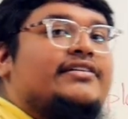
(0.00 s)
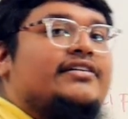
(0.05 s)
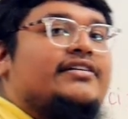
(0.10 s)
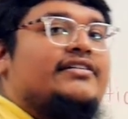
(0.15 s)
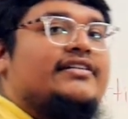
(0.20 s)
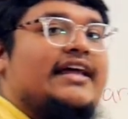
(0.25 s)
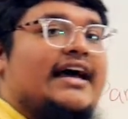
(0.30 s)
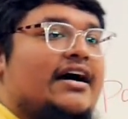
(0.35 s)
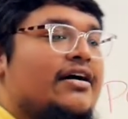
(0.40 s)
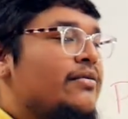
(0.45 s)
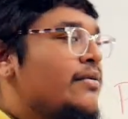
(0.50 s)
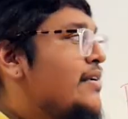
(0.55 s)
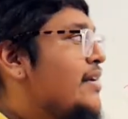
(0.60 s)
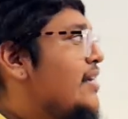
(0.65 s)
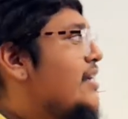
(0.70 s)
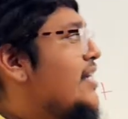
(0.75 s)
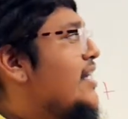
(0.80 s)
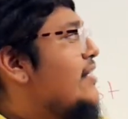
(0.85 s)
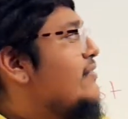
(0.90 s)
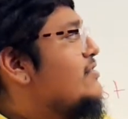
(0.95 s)
Now,
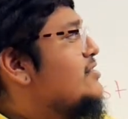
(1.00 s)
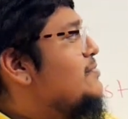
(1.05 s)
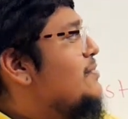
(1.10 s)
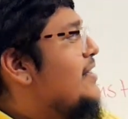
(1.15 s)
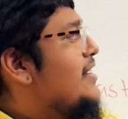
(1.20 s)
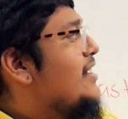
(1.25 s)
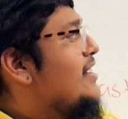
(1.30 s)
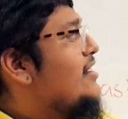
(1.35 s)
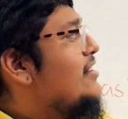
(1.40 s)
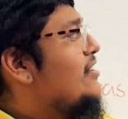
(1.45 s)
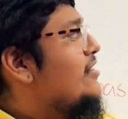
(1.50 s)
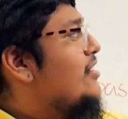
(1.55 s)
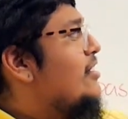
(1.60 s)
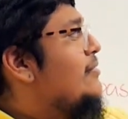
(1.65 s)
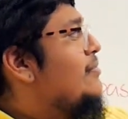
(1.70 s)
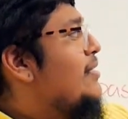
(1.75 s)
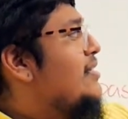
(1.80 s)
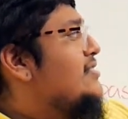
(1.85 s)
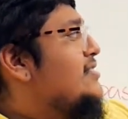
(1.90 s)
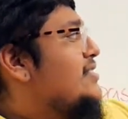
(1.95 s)
if we're speaking in the third
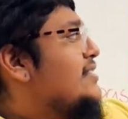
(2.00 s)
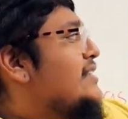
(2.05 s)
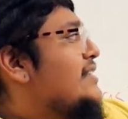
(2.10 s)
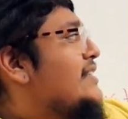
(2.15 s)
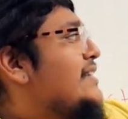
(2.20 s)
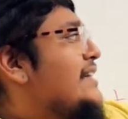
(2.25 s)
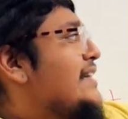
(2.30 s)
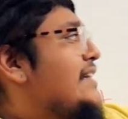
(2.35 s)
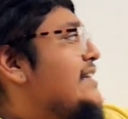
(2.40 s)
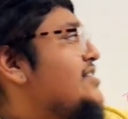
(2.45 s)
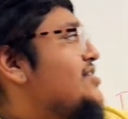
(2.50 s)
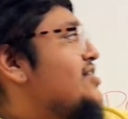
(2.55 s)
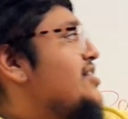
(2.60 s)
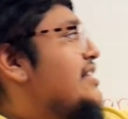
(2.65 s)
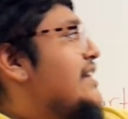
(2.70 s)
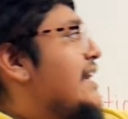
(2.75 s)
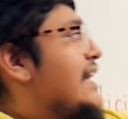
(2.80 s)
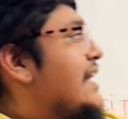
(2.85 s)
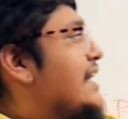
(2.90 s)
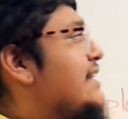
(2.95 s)
person, he,
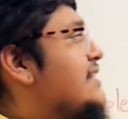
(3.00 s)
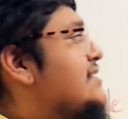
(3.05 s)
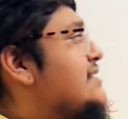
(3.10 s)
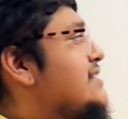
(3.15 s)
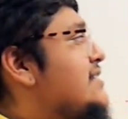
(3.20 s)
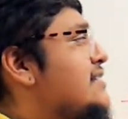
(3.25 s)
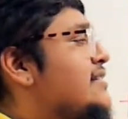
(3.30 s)
she, it,